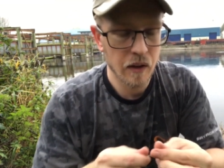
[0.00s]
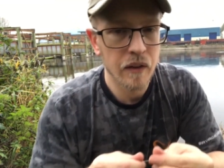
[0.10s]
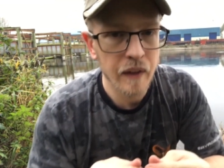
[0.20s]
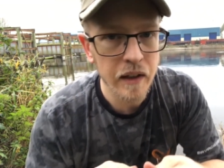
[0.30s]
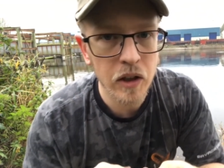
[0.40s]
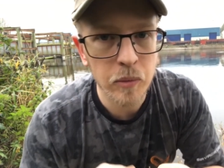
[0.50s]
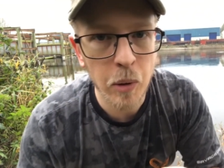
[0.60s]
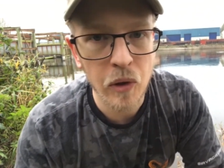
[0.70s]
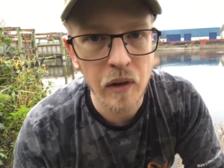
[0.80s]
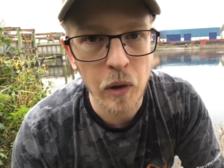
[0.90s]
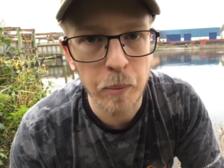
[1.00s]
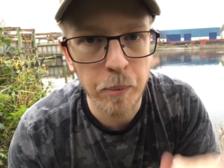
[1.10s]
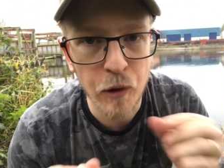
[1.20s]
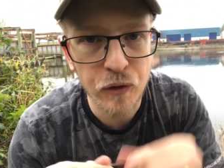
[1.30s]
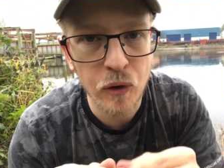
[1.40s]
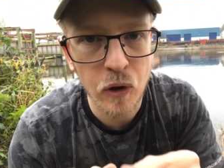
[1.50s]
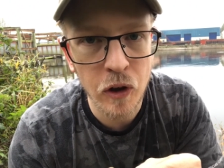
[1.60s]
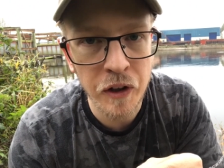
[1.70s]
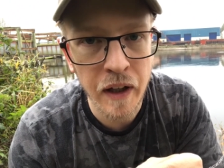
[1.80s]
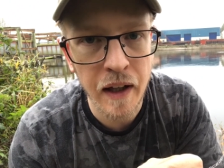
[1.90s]
Then you can put a little buffer
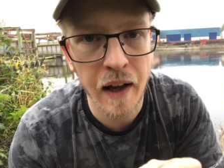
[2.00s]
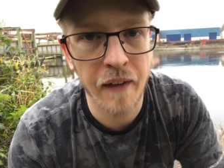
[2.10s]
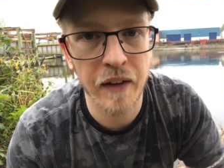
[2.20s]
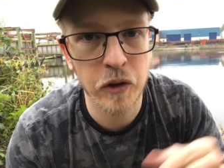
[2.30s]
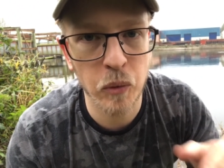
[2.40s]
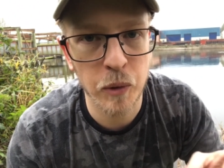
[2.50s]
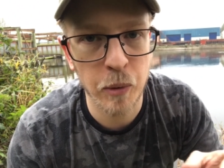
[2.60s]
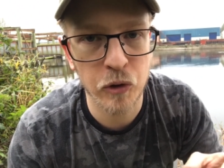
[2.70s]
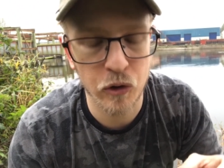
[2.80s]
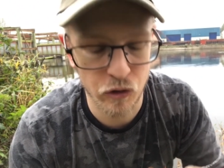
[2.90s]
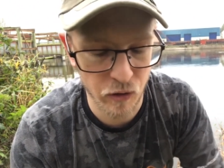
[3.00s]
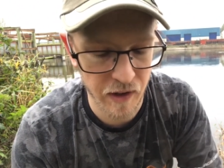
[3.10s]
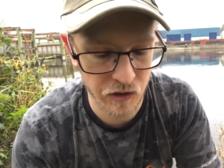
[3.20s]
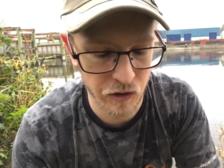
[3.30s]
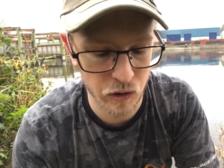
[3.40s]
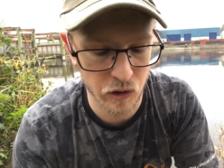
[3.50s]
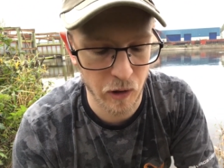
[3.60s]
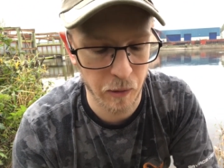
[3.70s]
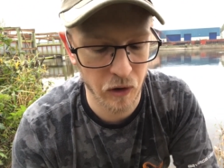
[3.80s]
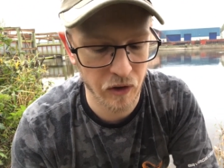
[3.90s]
on, and then you want to put your trace and your
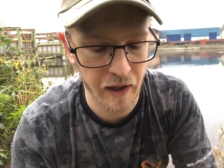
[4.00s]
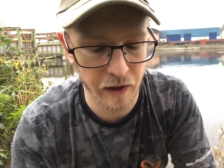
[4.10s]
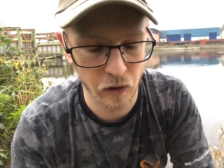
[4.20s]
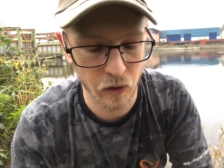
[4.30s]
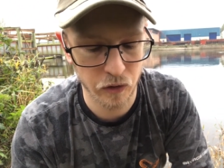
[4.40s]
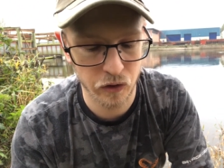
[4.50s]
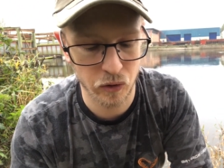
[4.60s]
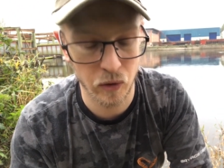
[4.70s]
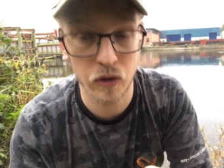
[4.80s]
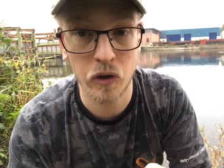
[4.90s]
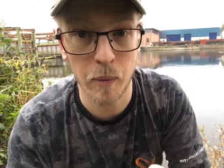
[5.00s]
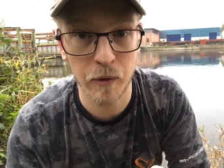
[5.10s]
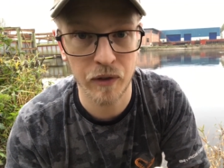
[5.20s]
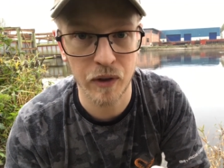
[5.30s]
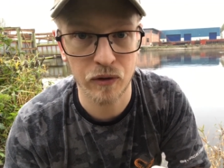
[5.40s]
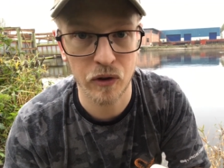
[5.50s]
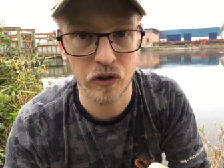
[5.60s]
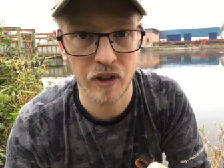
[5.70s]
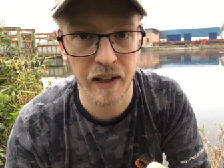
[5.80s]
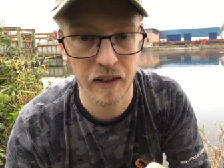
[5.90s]
terminal tackle on. So I'll stop the video for a
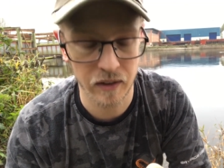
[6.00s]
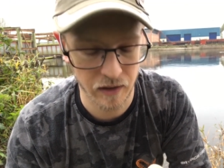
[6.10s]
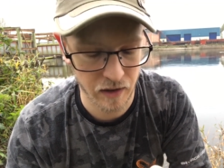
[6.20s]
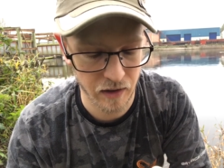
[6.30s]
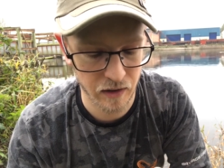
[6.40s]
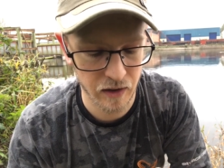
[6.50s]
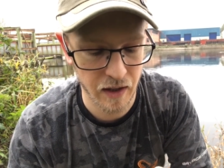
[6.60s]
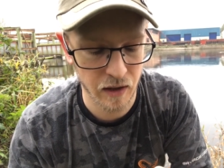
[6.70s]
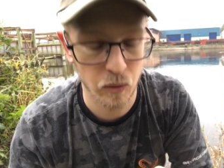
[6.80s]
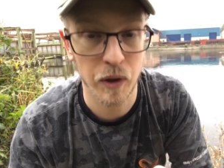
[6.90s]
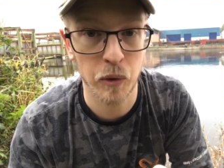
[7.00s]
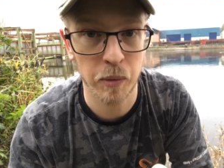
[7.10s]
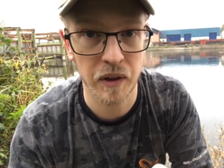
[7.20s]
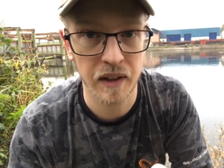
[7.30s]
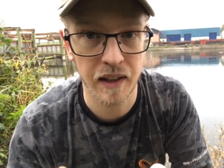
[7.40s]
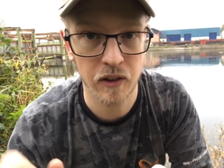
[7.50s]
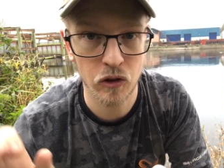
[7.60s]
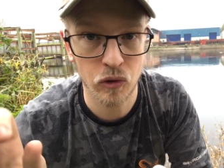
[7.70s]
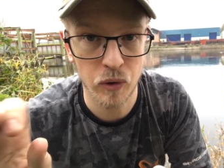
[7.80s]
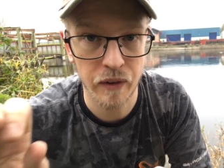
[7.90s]
second and reopen it again to
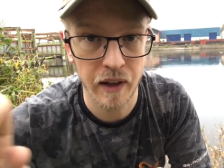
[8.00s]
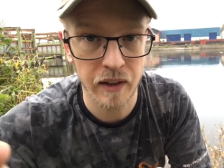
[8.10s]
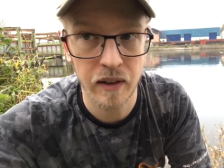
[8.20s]
show you that.